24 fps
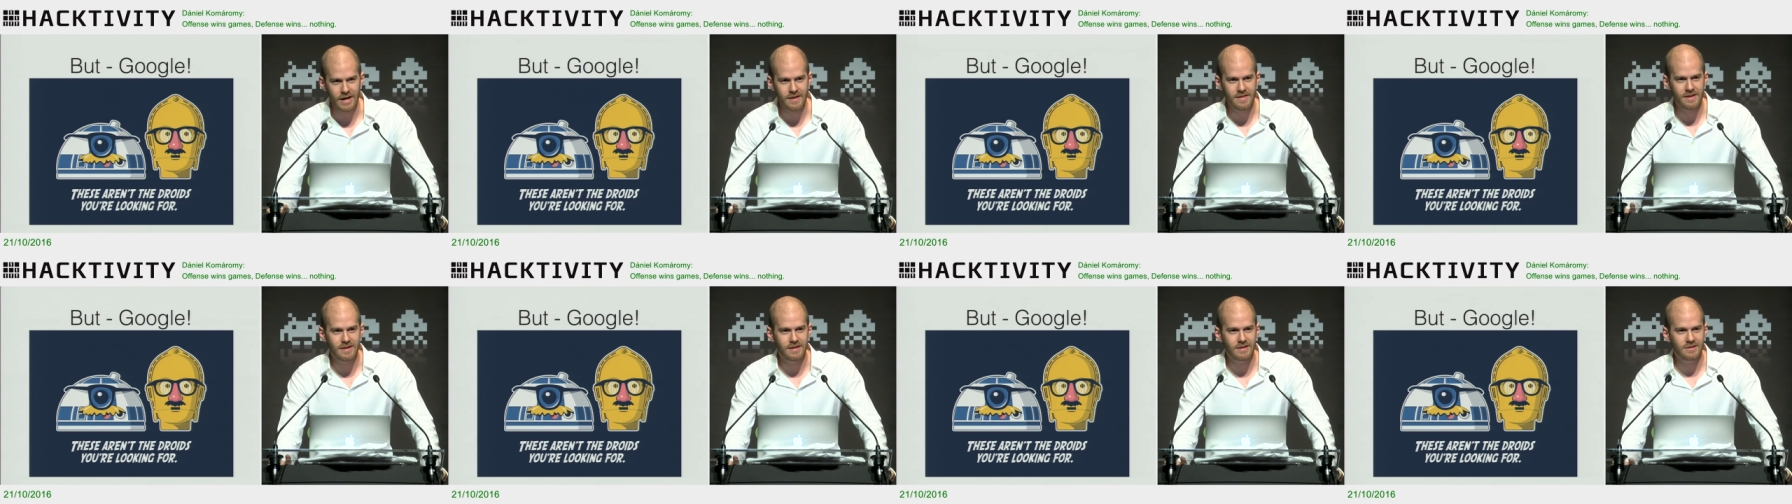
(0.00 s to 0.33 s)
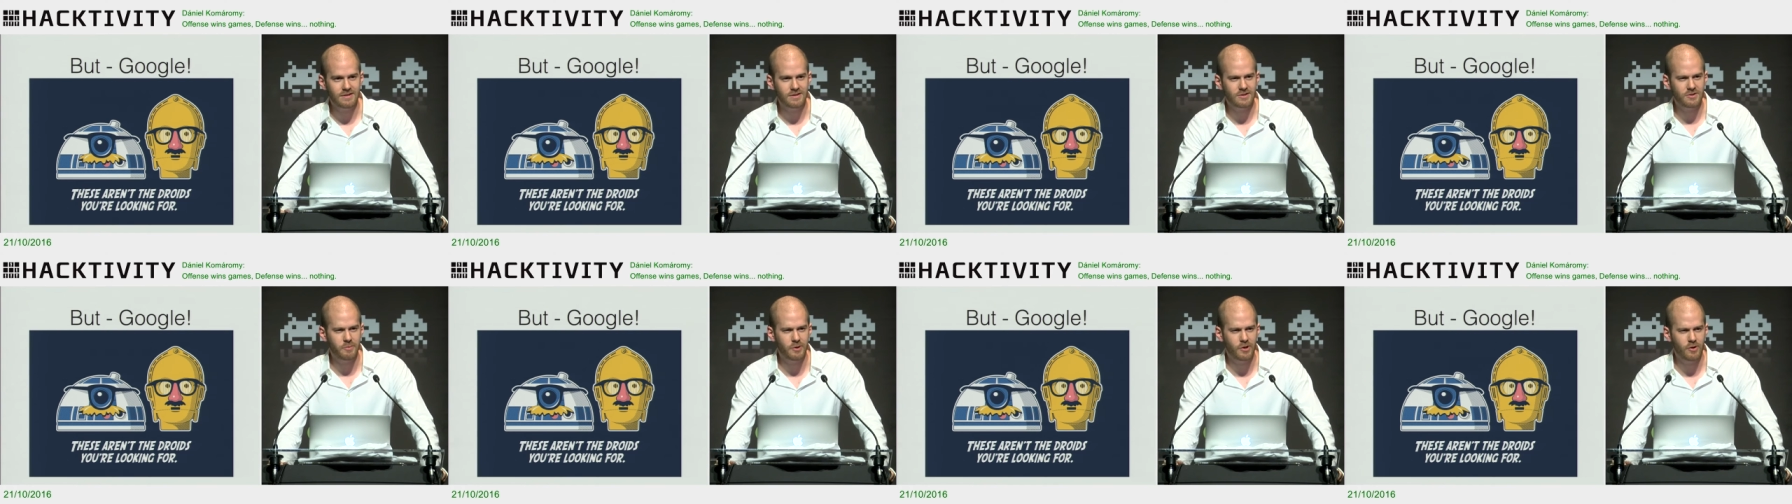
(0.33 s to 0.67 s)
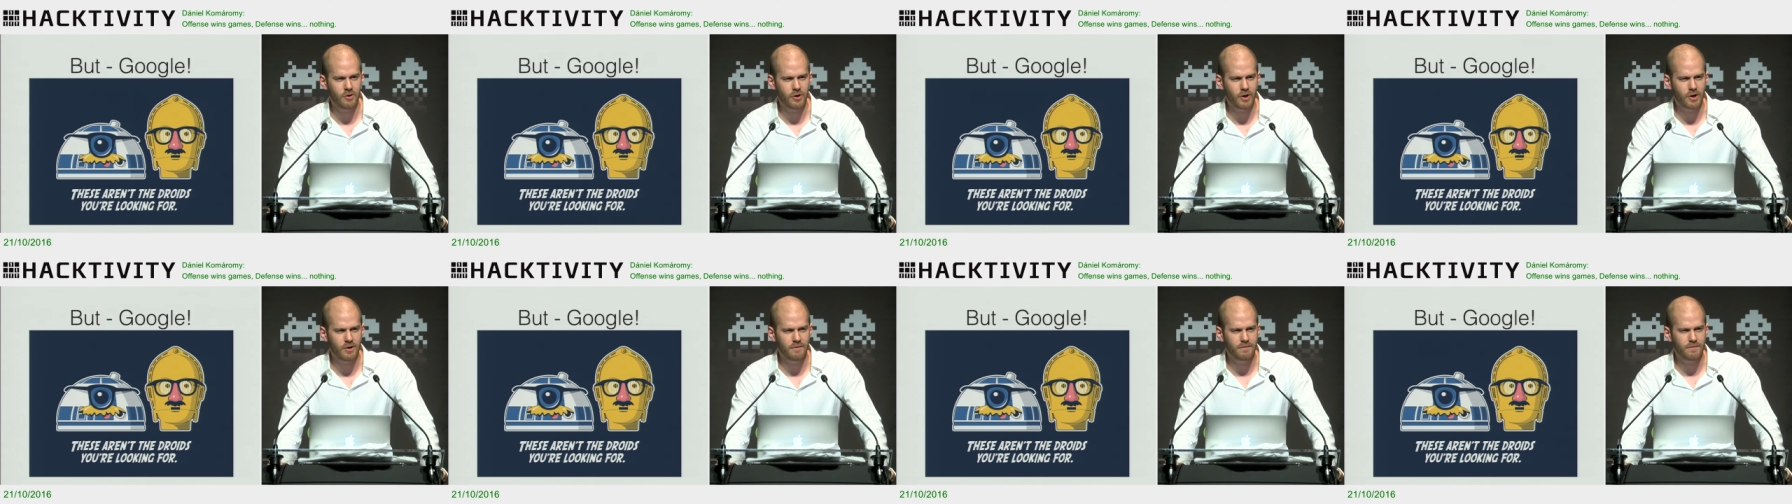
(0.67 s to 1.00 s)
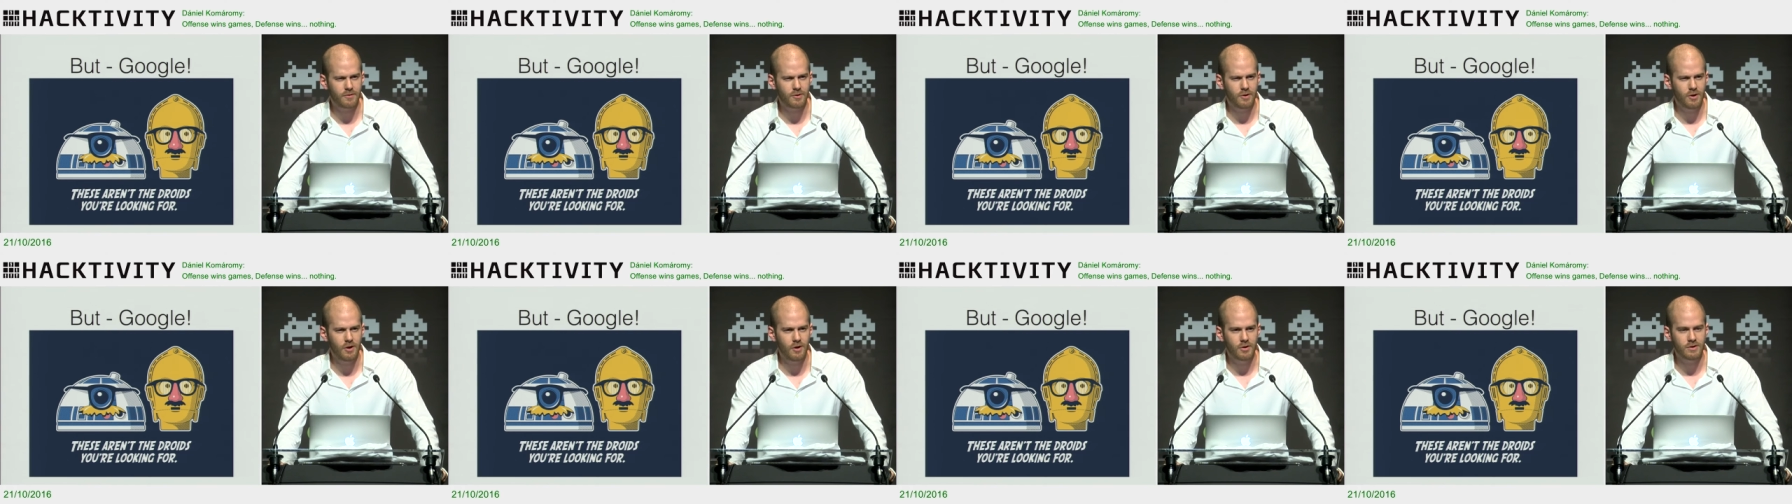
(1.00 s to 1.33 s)
I think this has been going on
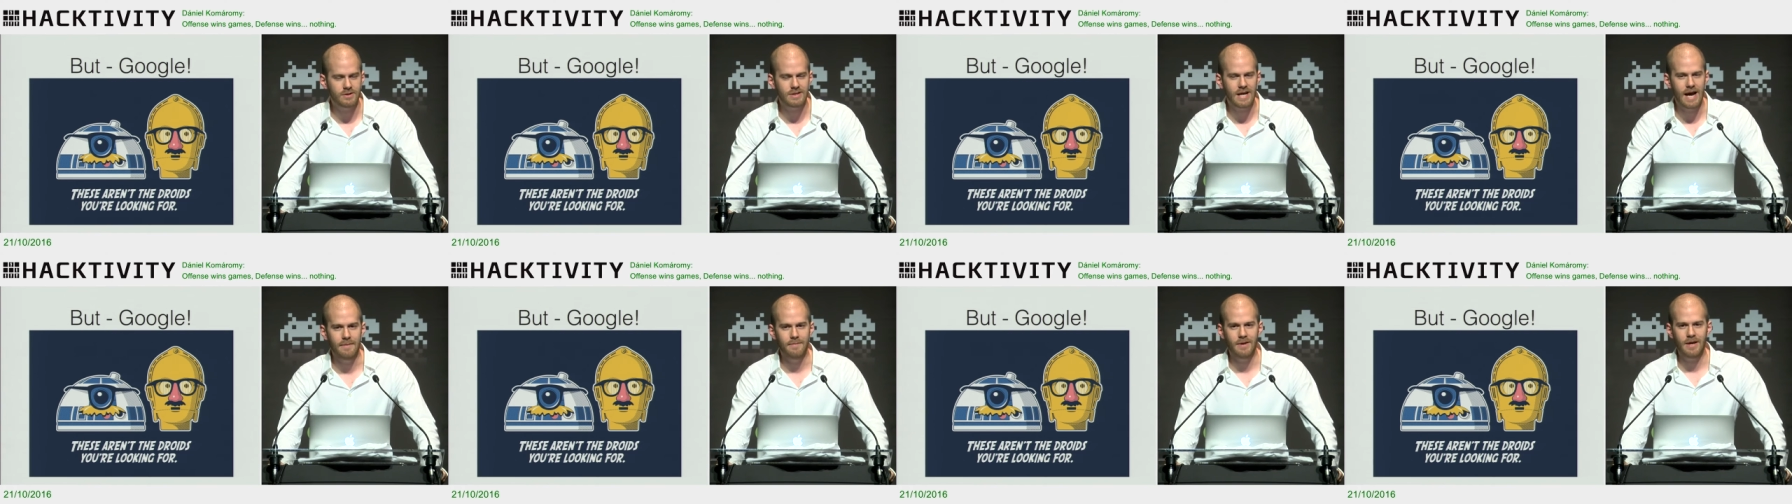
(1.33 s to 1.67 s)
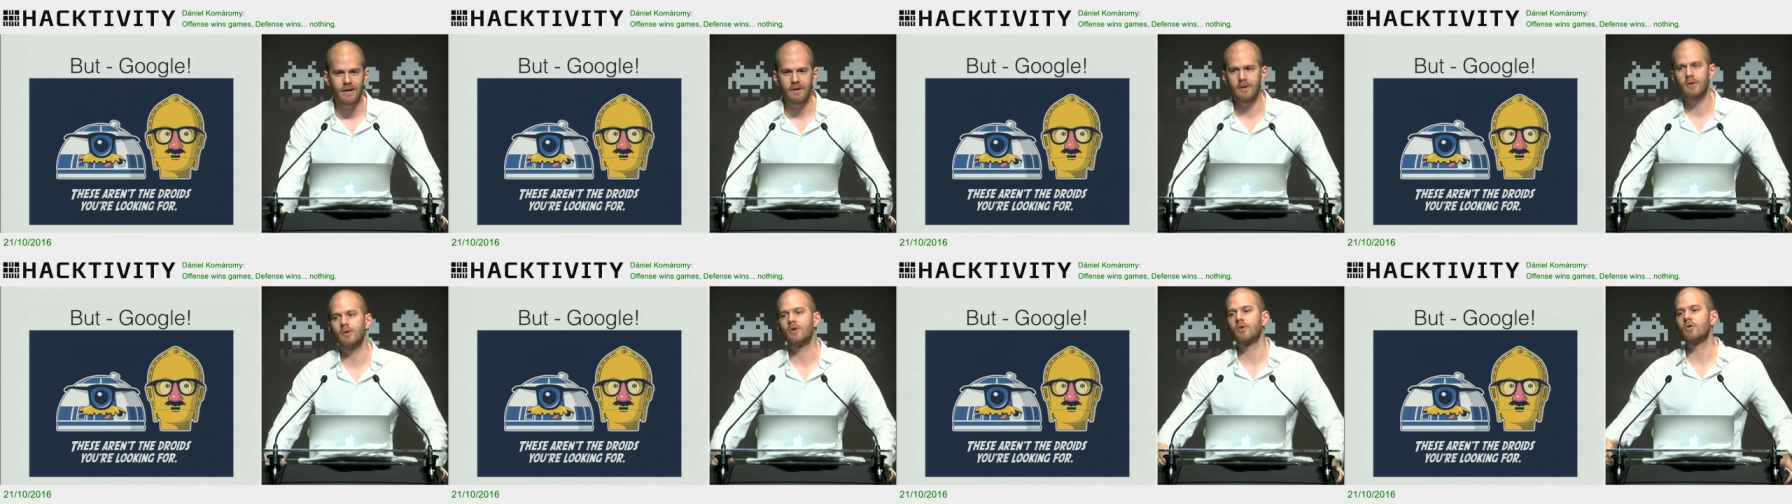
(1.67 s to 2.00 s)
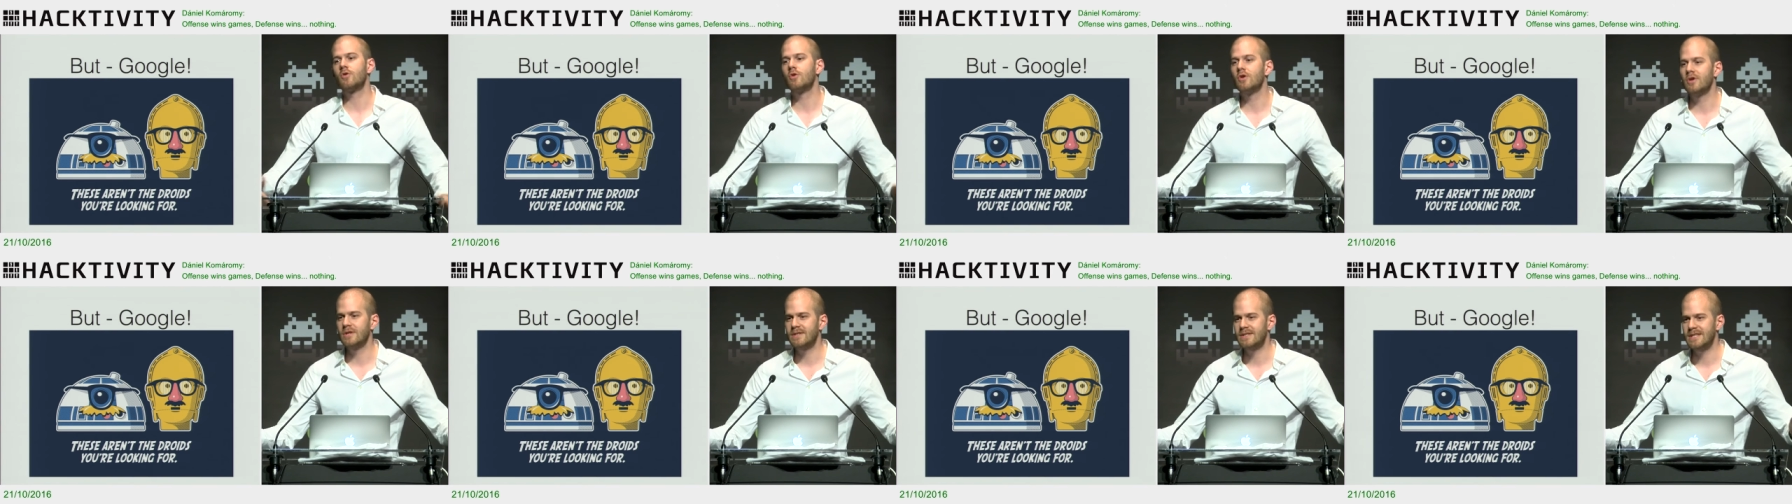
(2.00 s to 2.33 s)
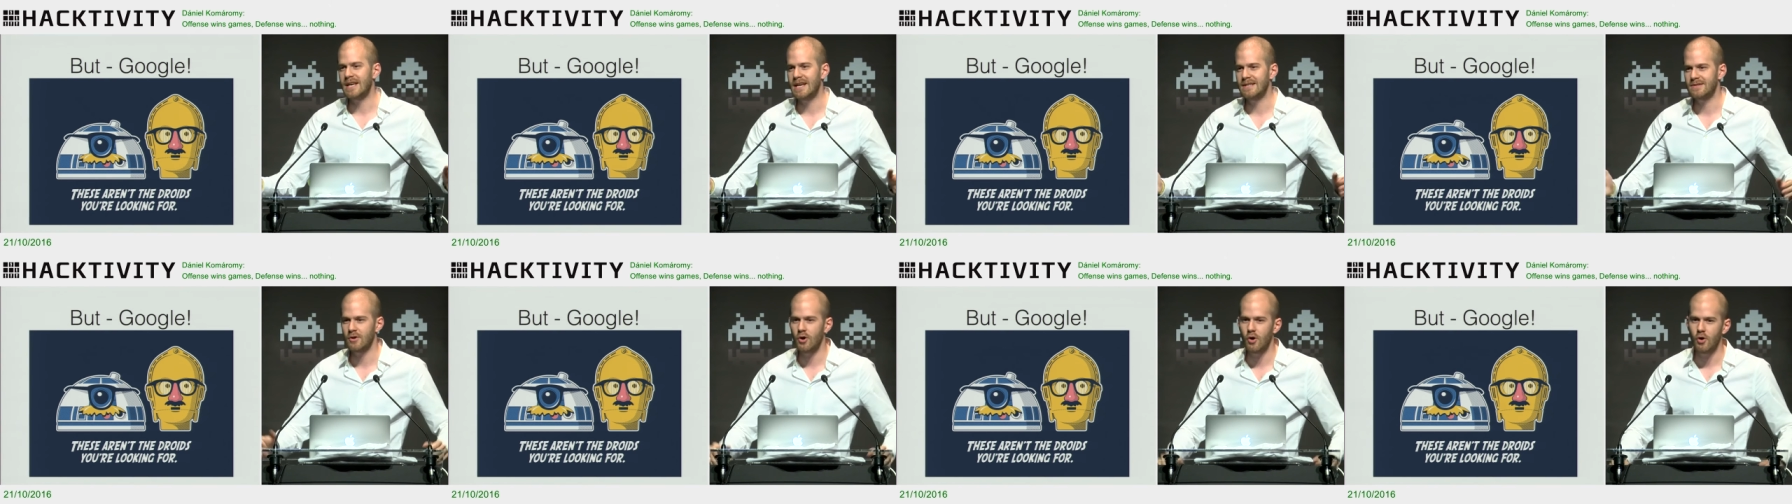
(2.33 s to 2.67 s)
for a long time, that, Google
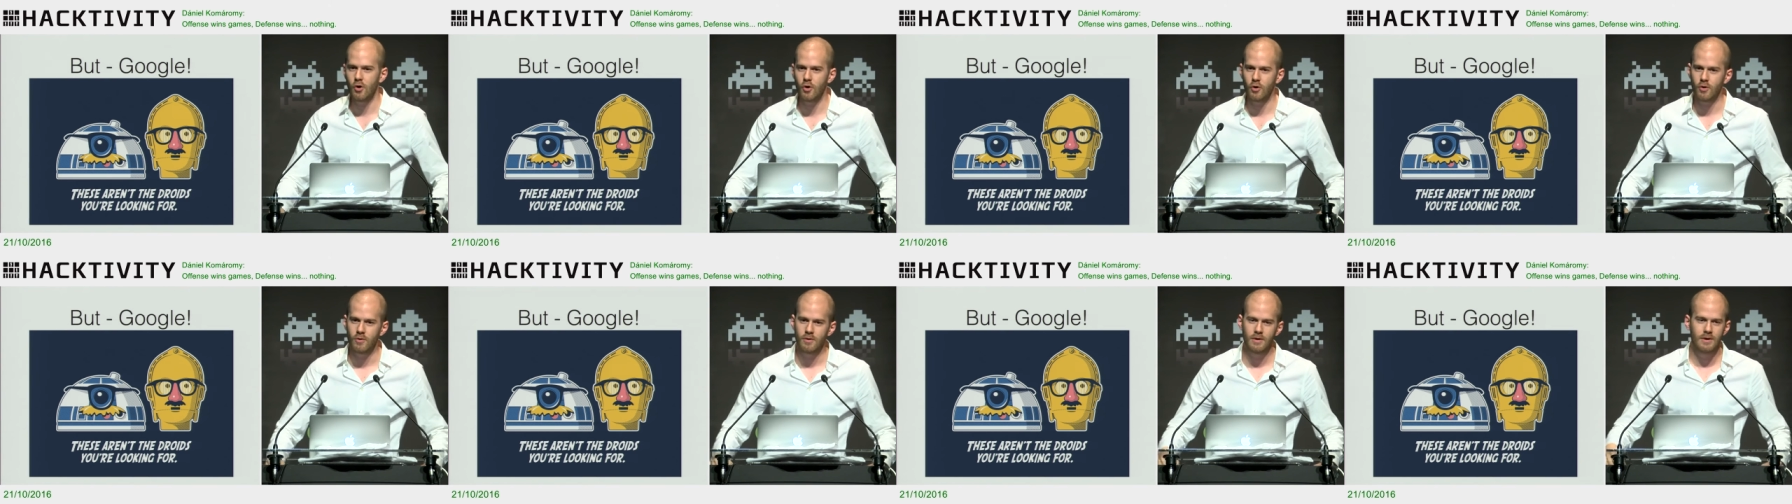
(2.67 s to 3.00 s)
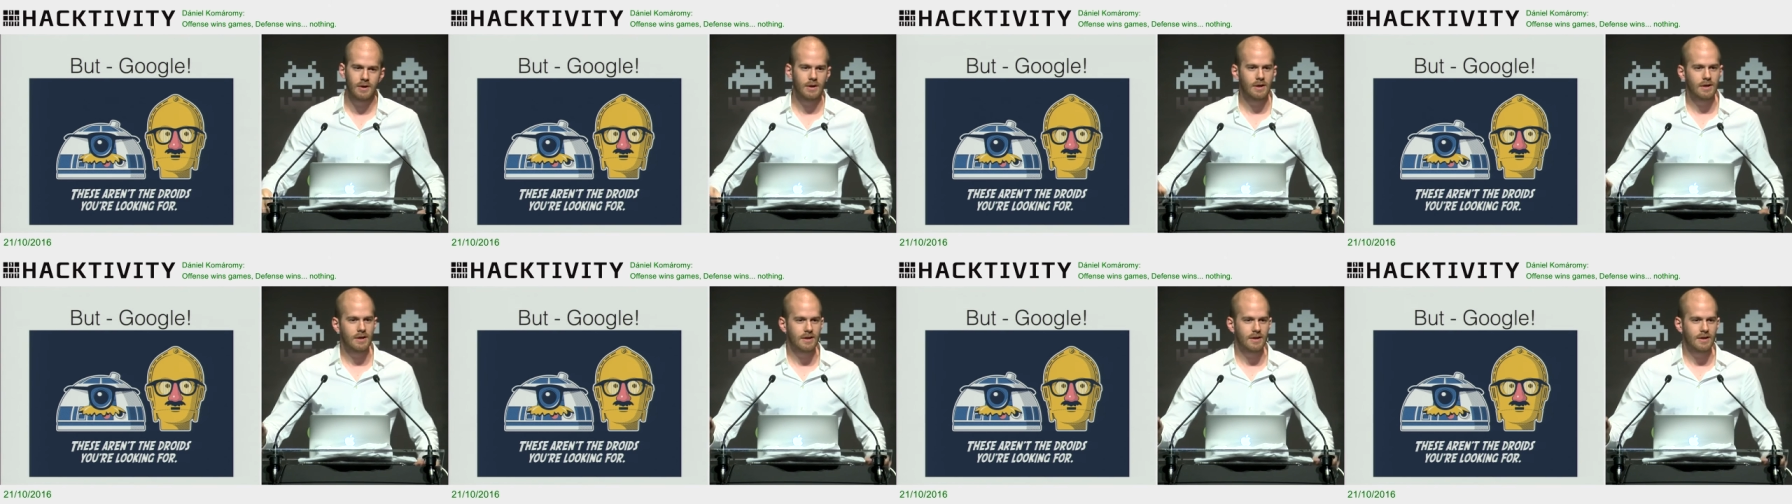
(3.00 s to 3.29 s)
says, oh,